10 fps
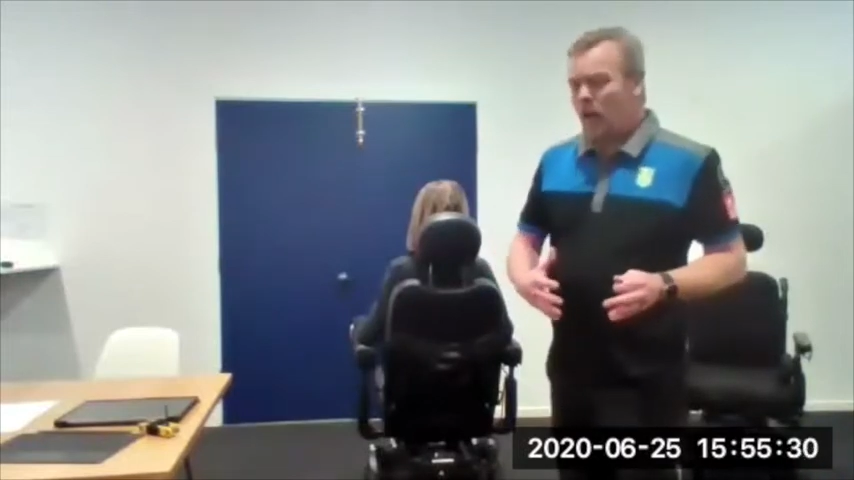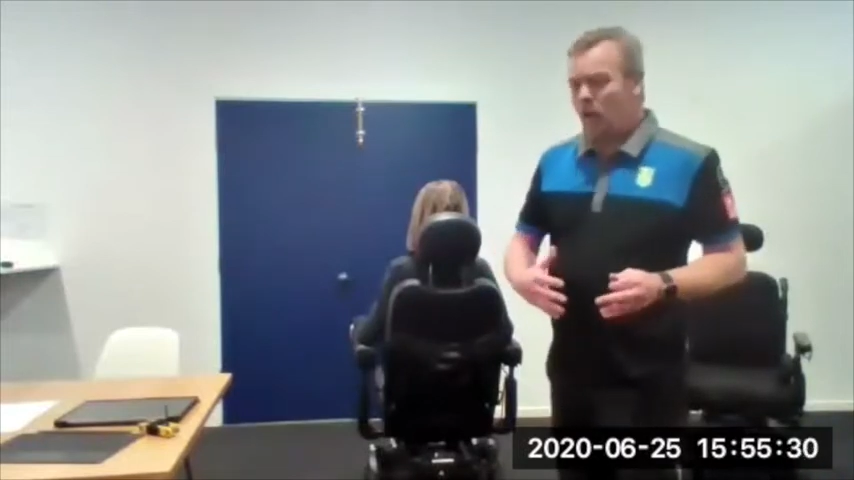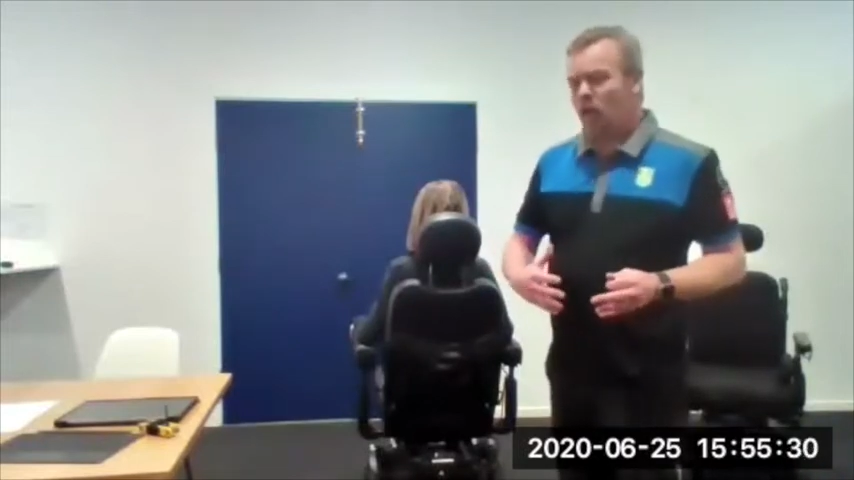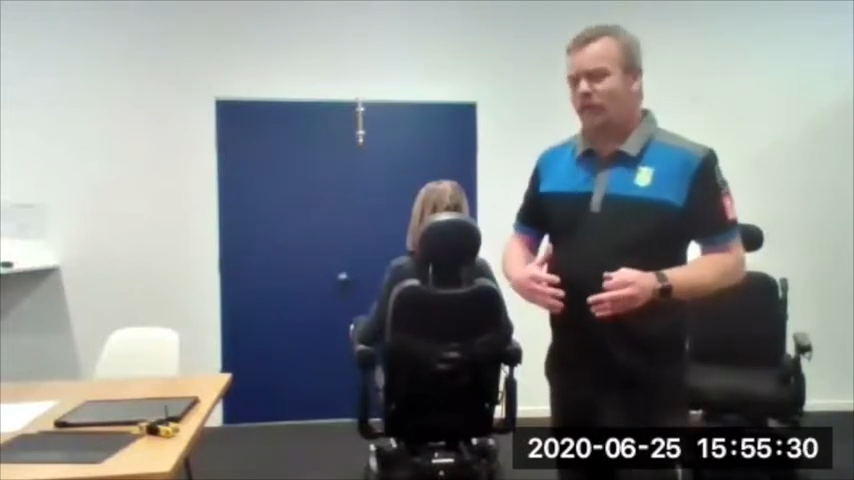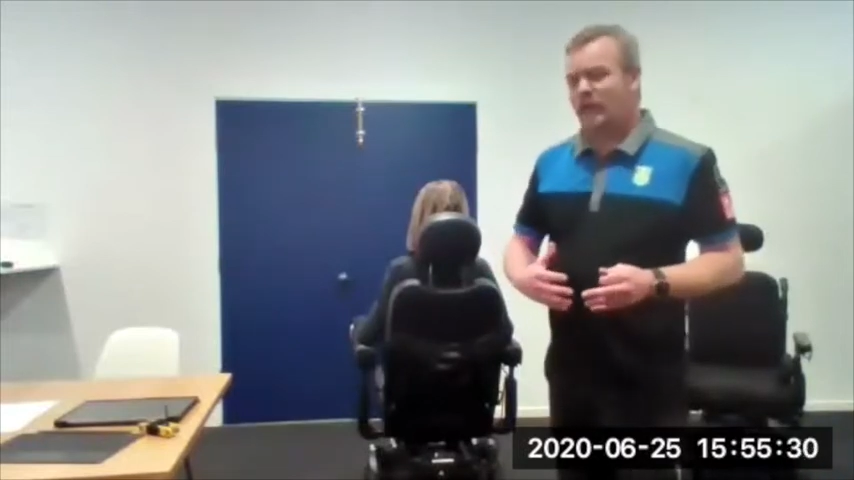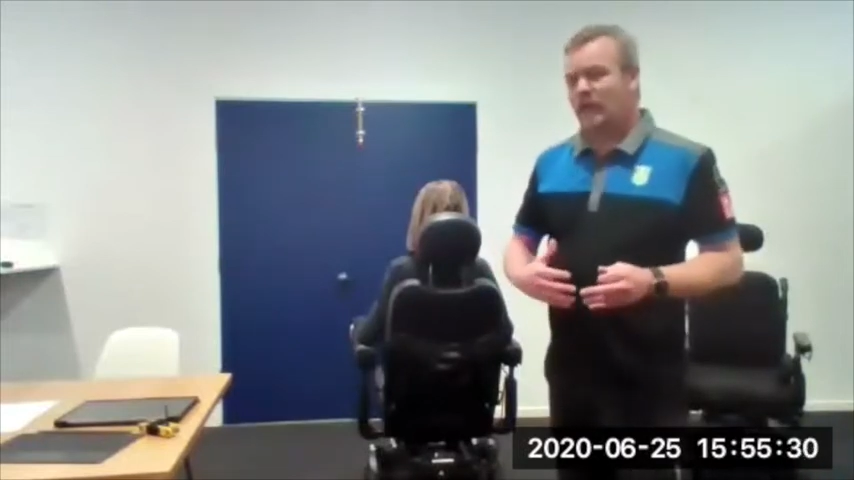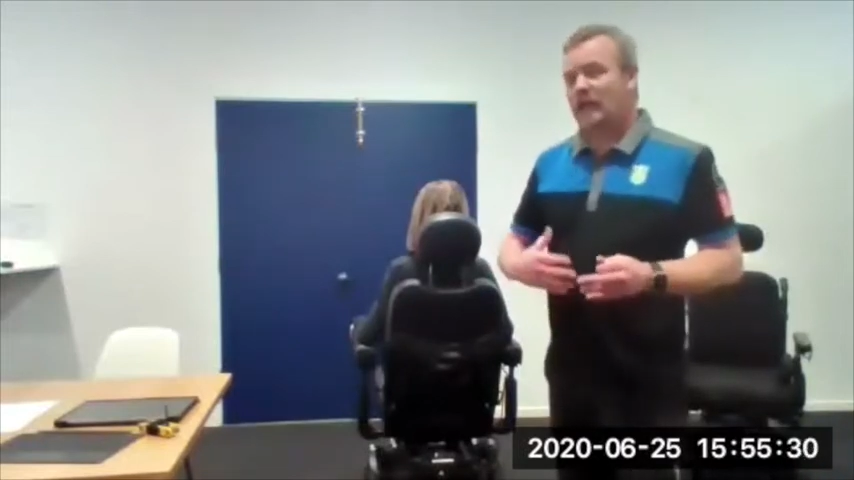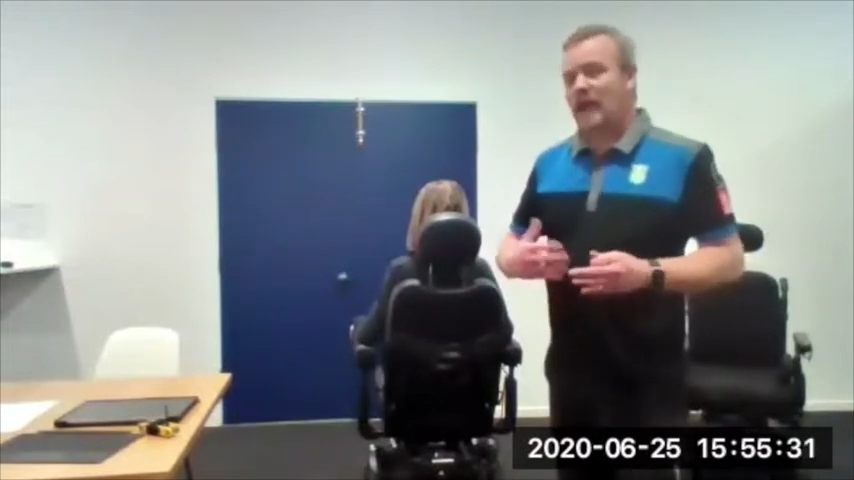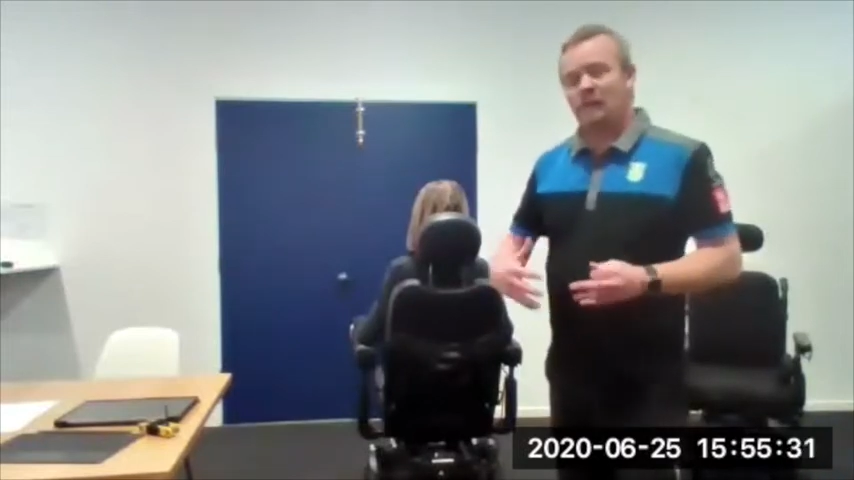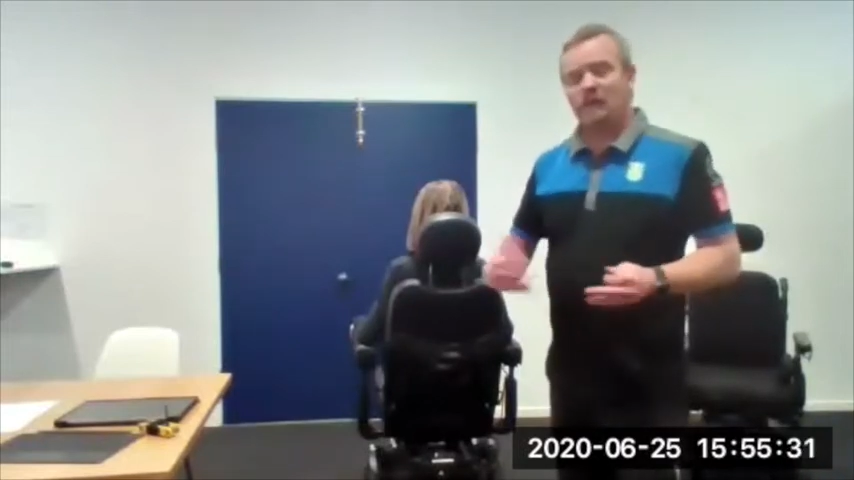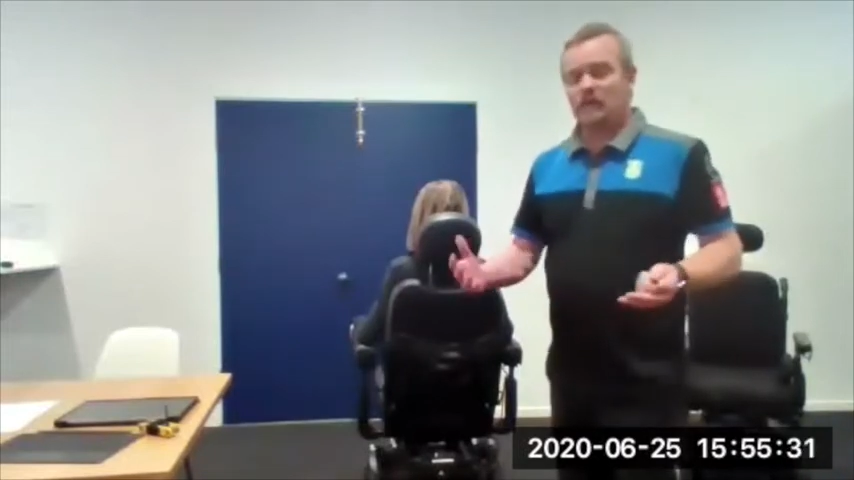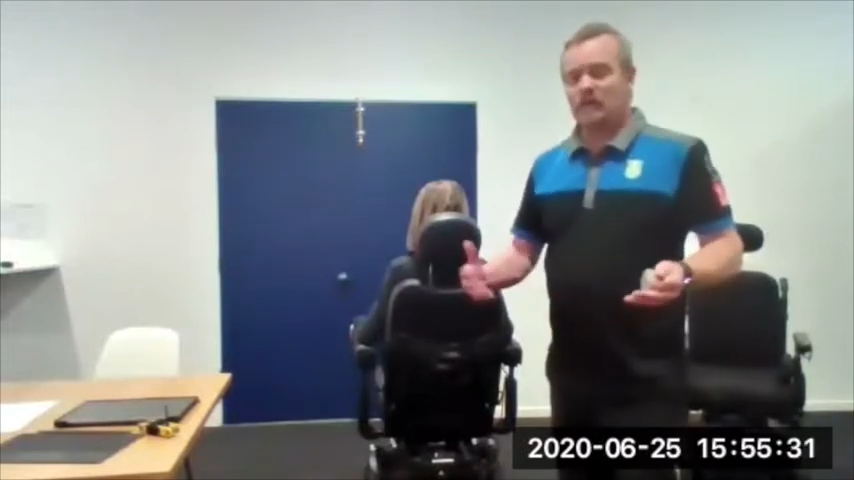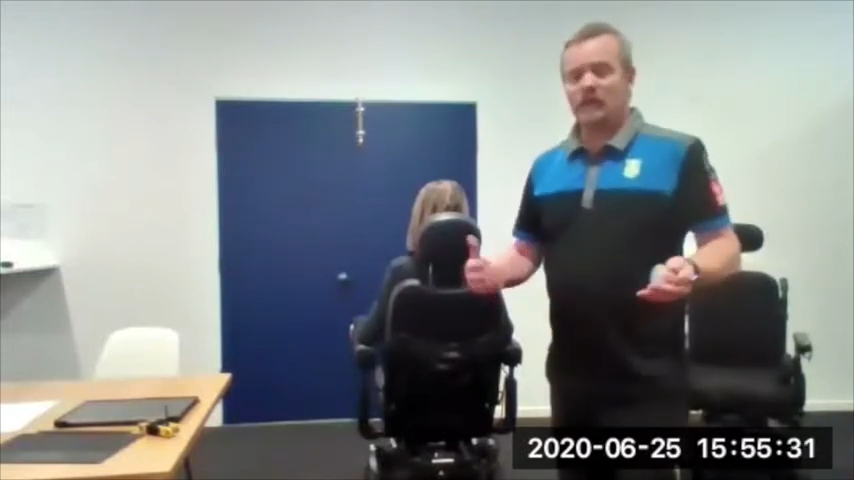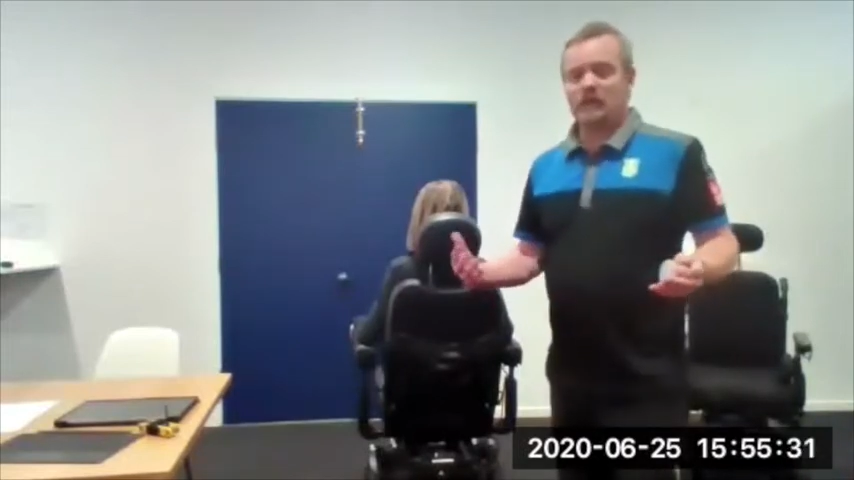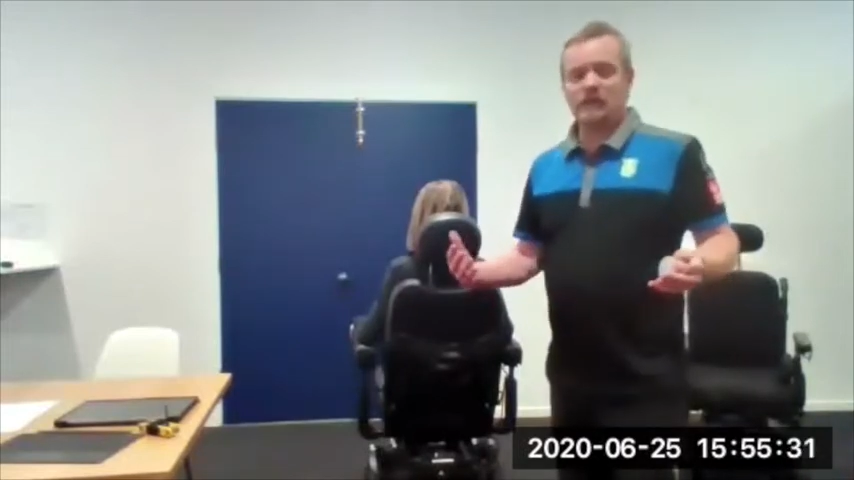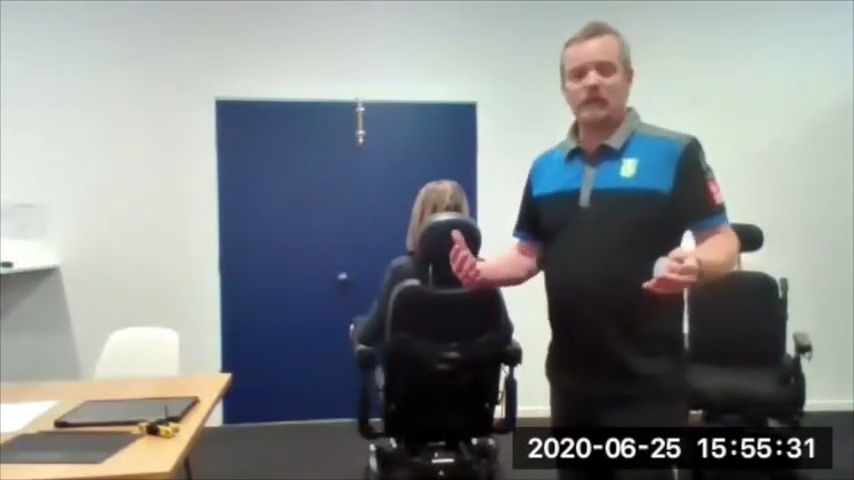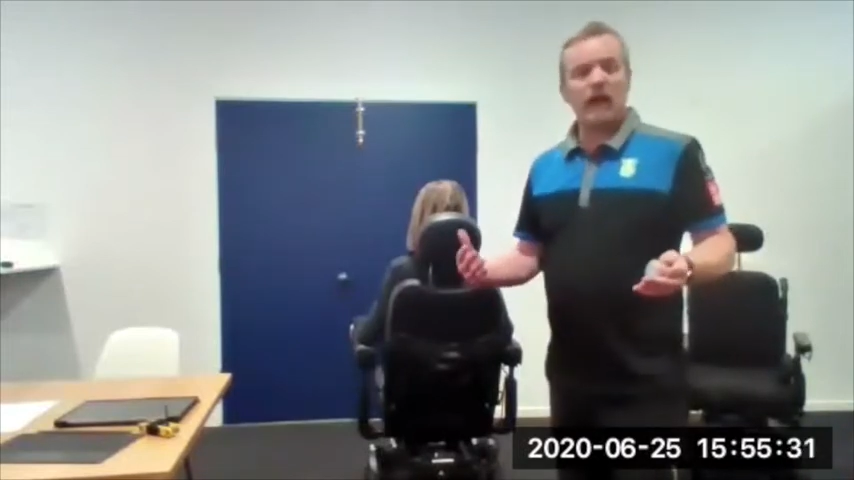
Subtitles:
All of the captain seats